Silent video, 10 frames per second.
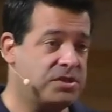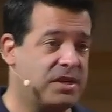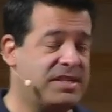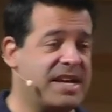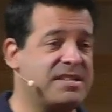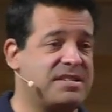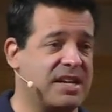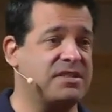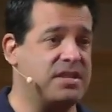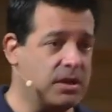on day
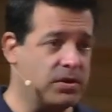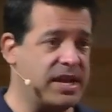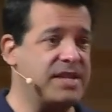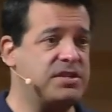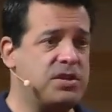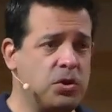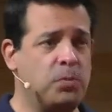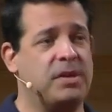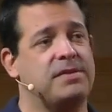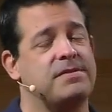6, he creates
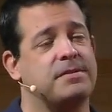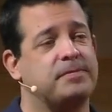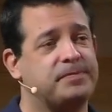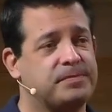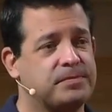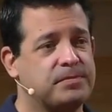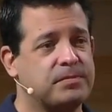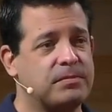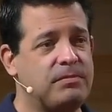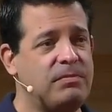humans.
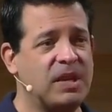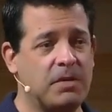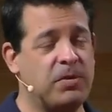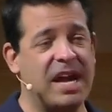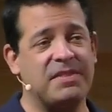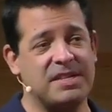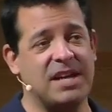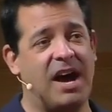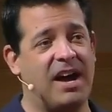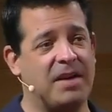And if we had the
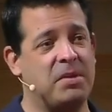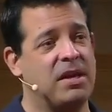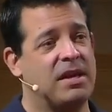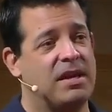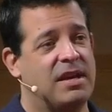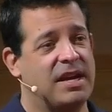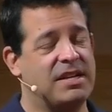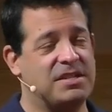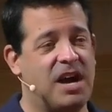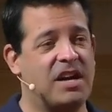time, I
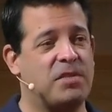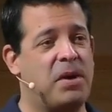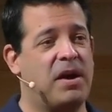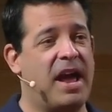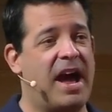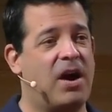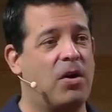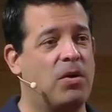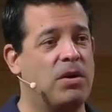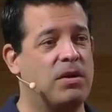could talk about
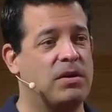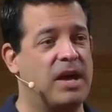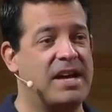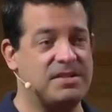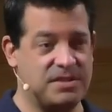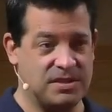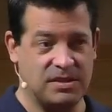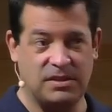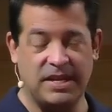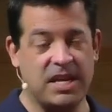how, as
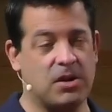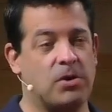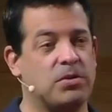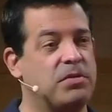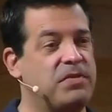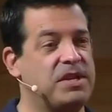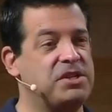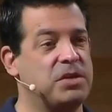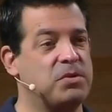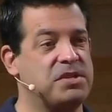Leonardo da
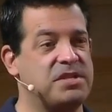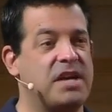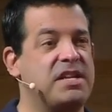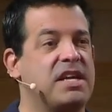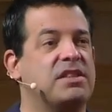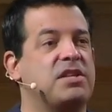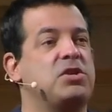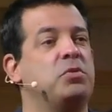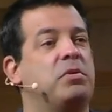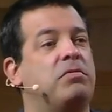Vinci was studying the
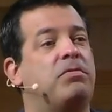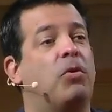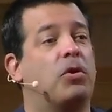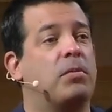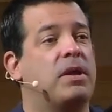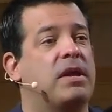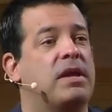human form